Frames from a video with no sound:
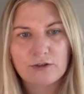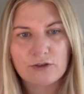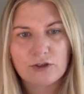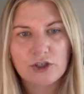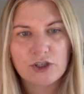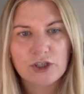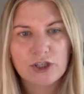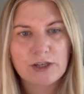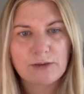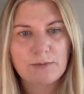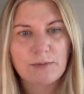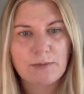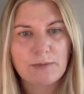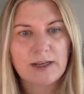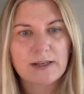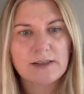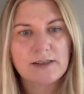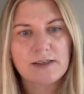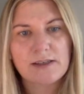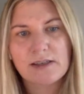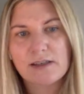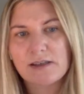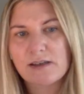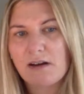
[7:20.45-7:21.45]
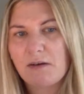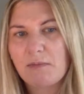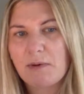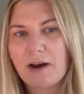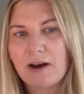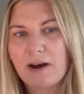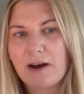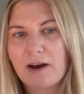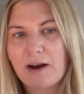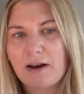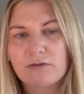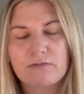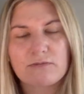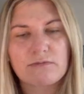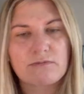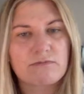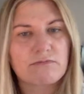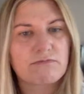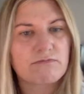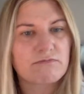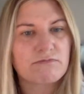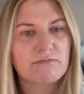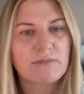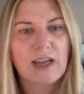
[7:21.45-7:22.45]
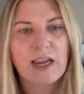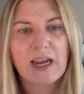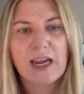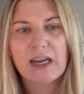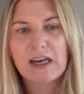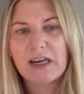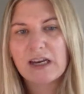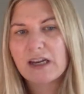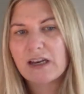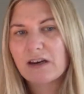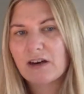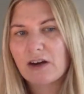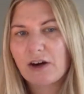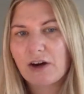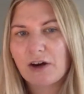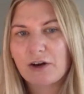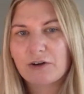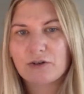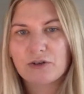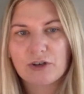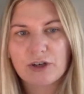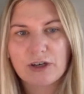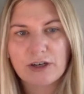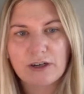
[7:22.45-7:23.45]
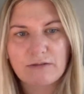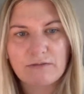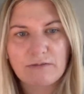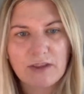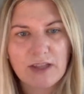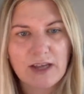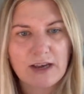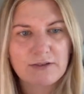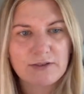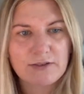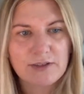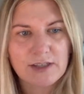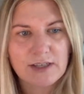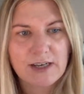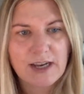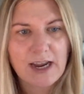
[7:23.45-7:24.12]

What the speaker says: She makes about 80 to 100,000